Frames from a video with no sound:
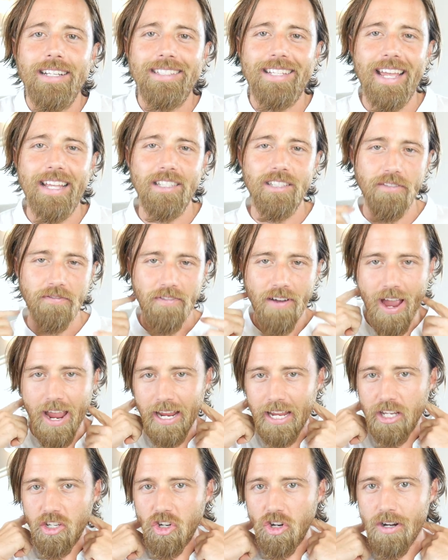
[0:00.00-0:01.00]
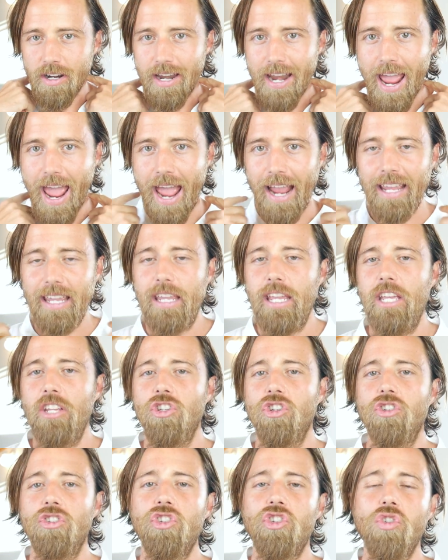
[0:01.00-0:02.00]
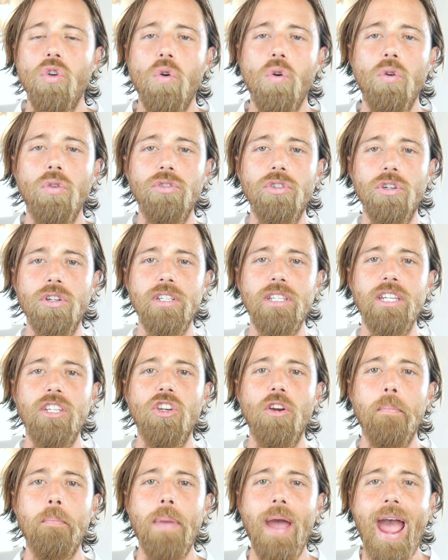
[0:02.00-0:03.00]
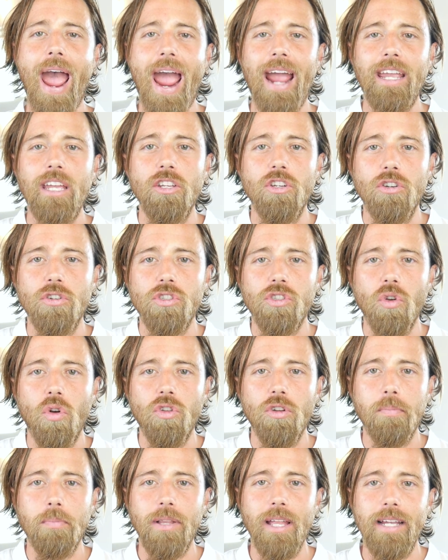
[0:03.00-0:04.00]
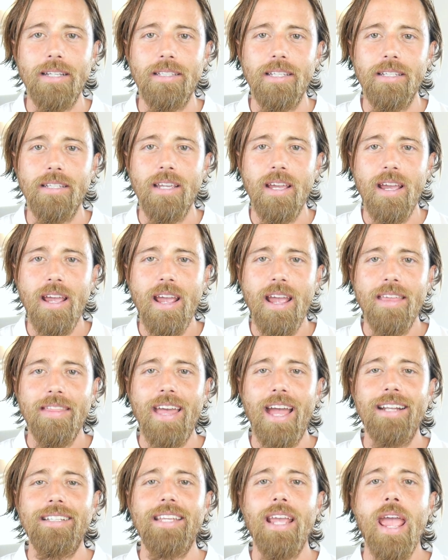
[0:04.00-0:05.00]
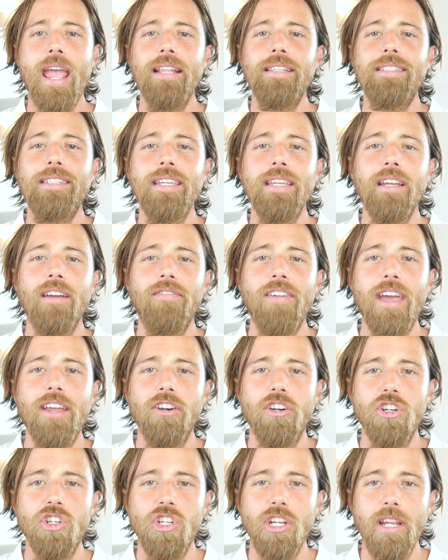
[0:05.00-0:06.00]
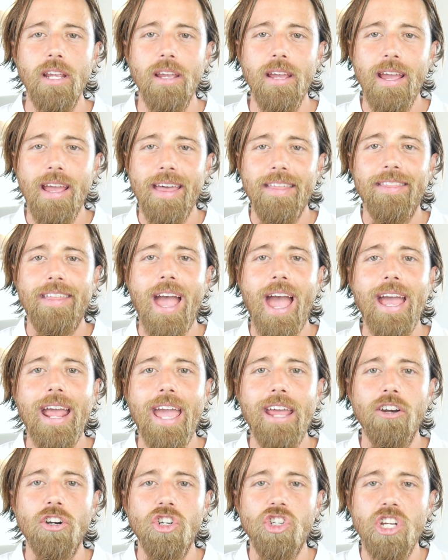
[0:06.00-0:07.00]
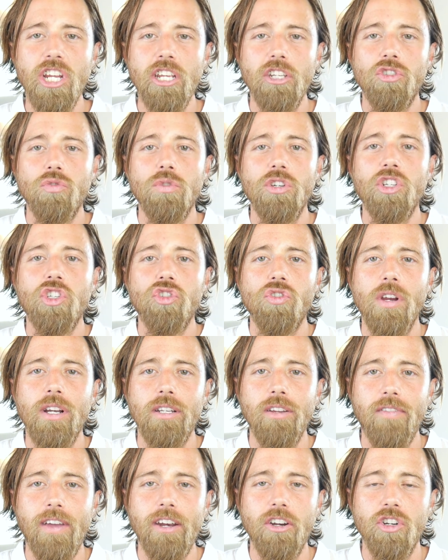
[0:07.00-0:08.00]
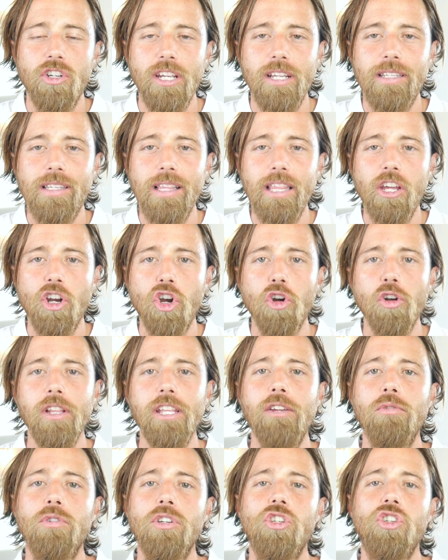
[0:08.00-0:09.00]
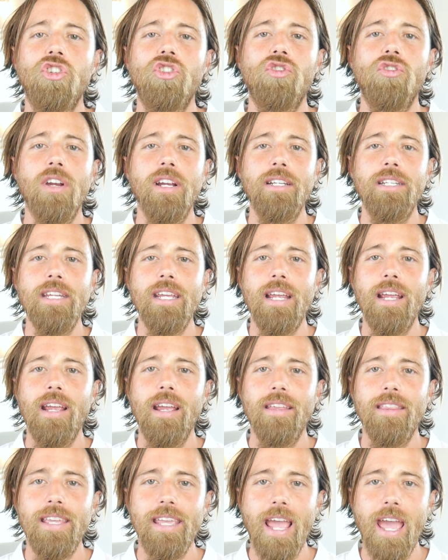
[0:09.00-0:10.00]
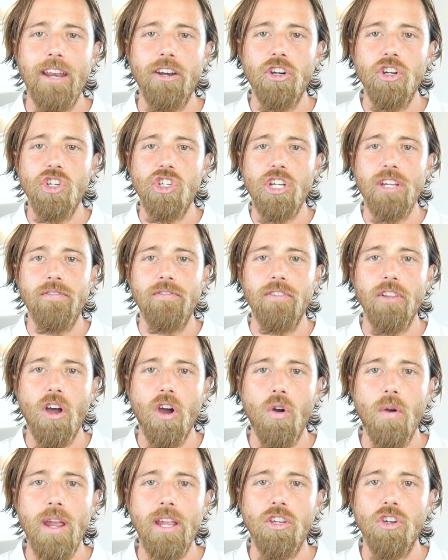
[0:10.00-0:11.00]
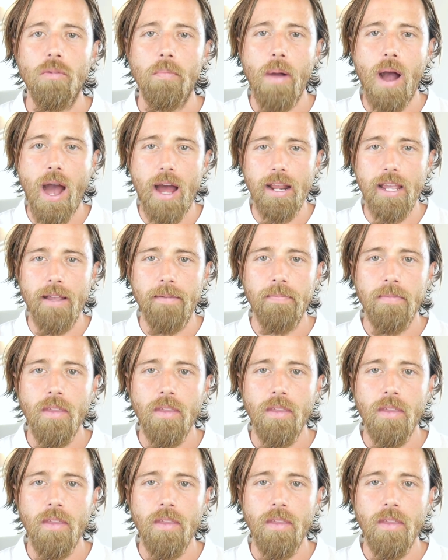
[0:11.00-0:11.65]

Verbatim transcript: tensifying in your neck, in your shoulders, in your back, in your solar plexus. That tensing of energy, that energy is restrictive energy. It's literally restricting the energy flow in your body.